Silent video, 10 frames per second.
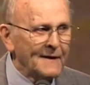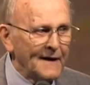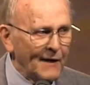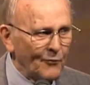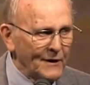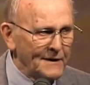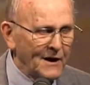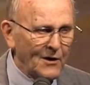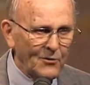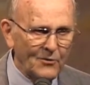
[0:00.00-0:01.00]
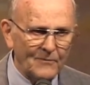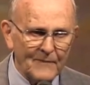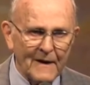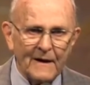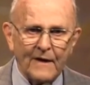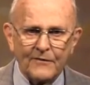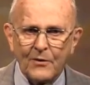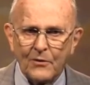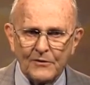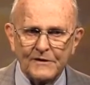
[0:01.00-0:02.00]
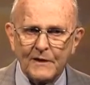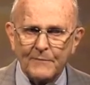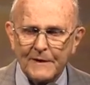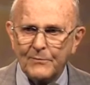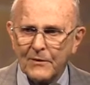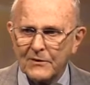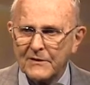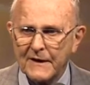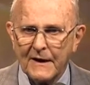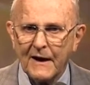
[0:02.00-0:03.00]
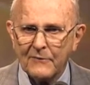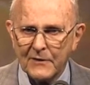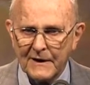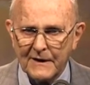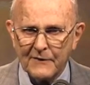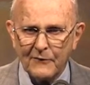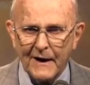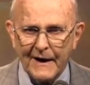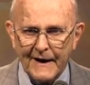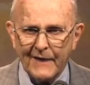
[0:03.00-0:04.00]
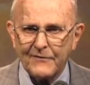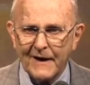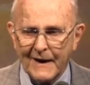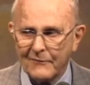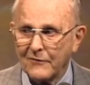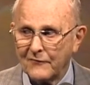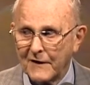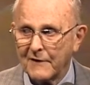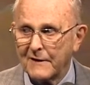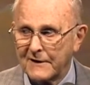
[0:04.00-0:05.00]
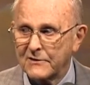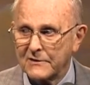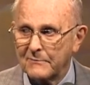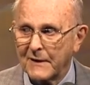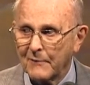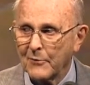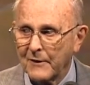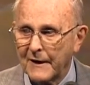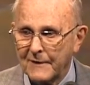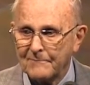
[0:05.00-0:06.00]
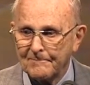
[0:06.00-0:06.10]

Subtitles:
Now we know, of course, that people who cannot read and write have to have a very good memory.